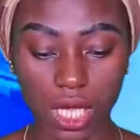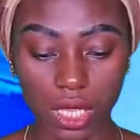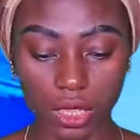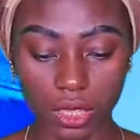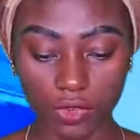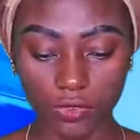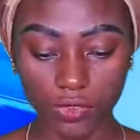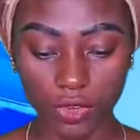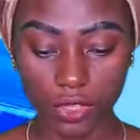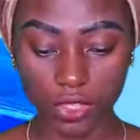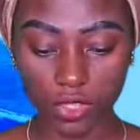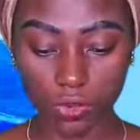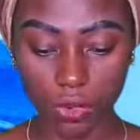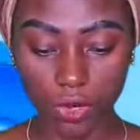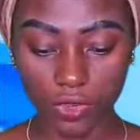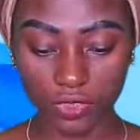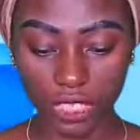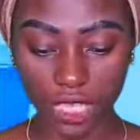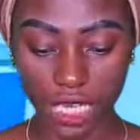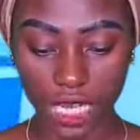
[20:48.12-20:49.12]
The volume
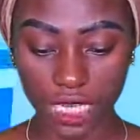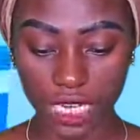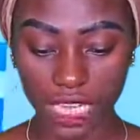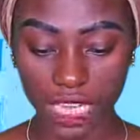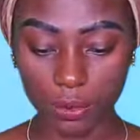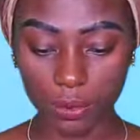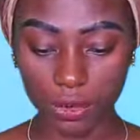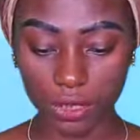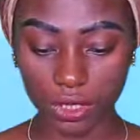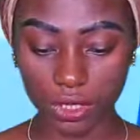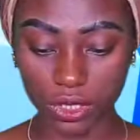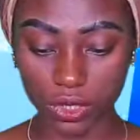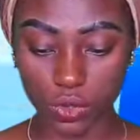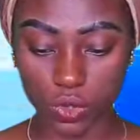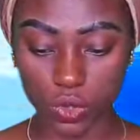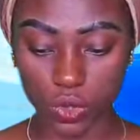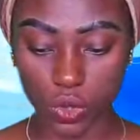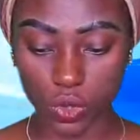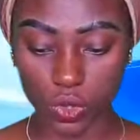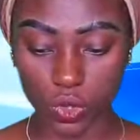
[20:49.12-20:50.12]
of the NIP
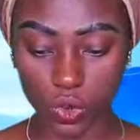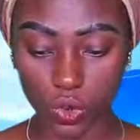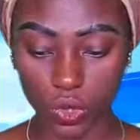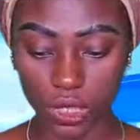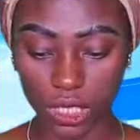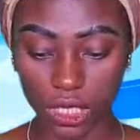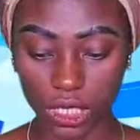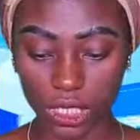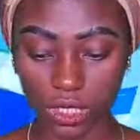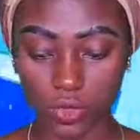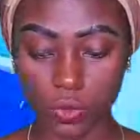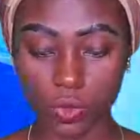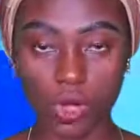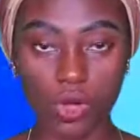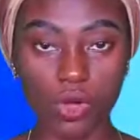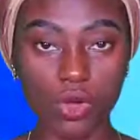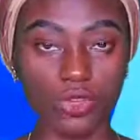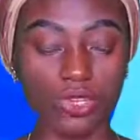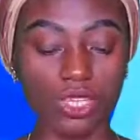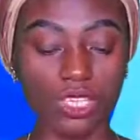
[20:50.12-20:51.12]
deals also hit
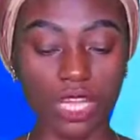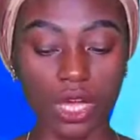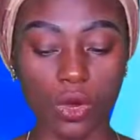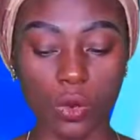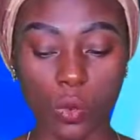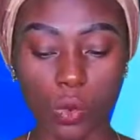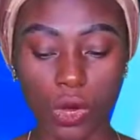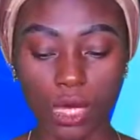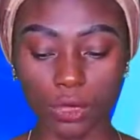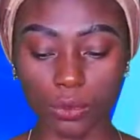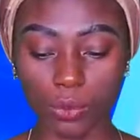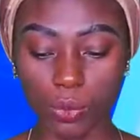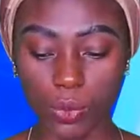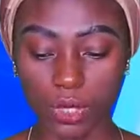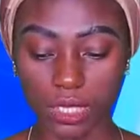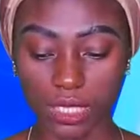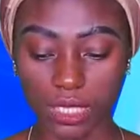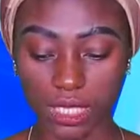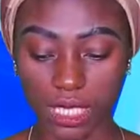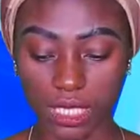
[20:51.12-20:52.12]

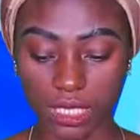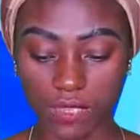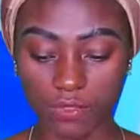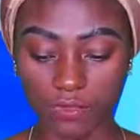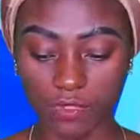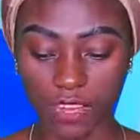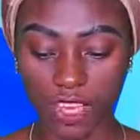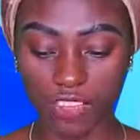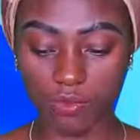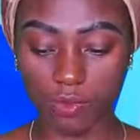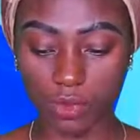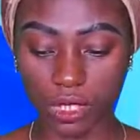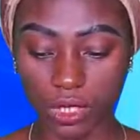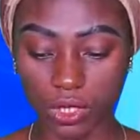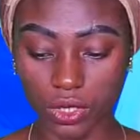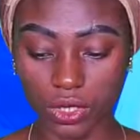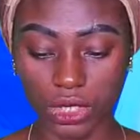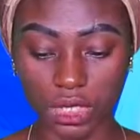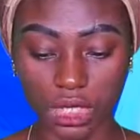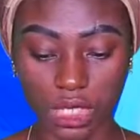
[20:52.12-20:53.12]
101.35
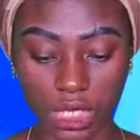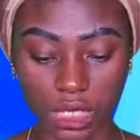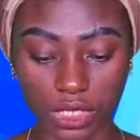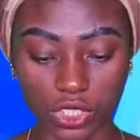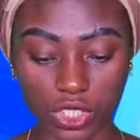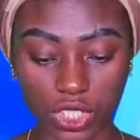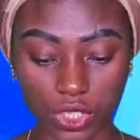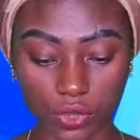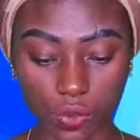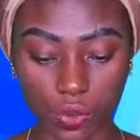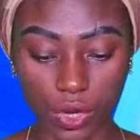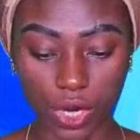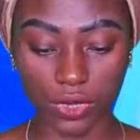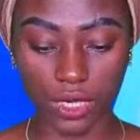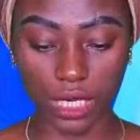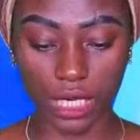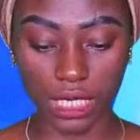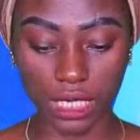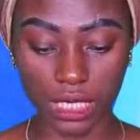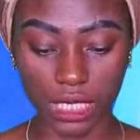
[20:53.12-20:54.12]
million in
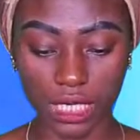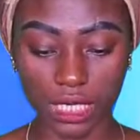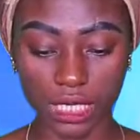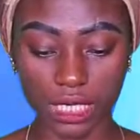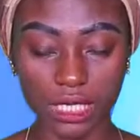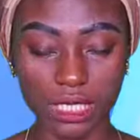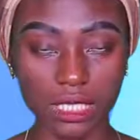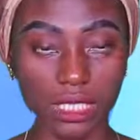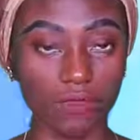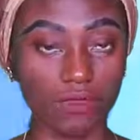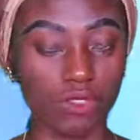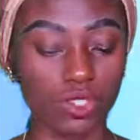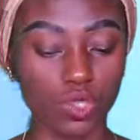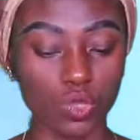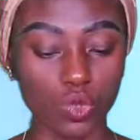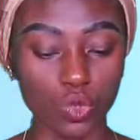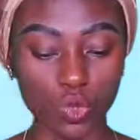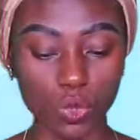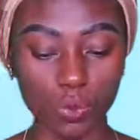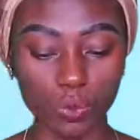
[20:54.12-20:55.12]
January against
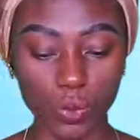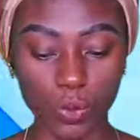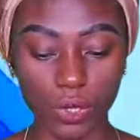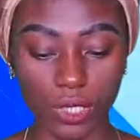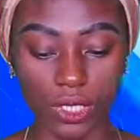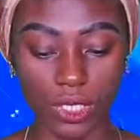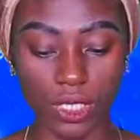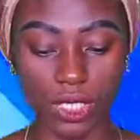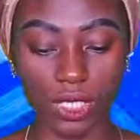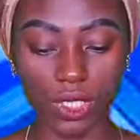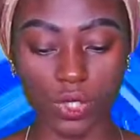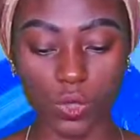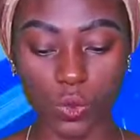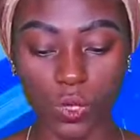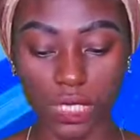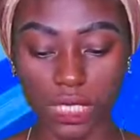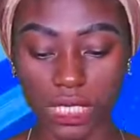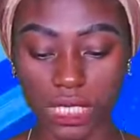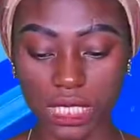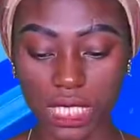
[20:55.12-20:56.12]

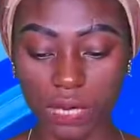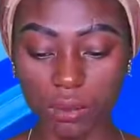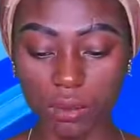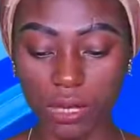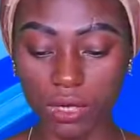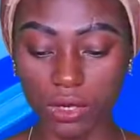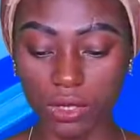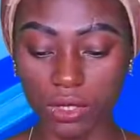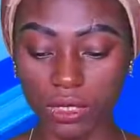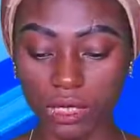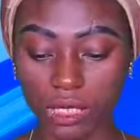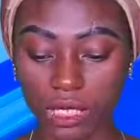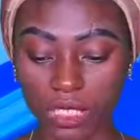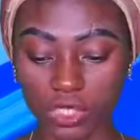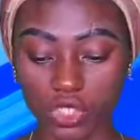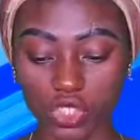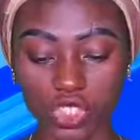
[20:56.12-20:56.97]
72.29 million in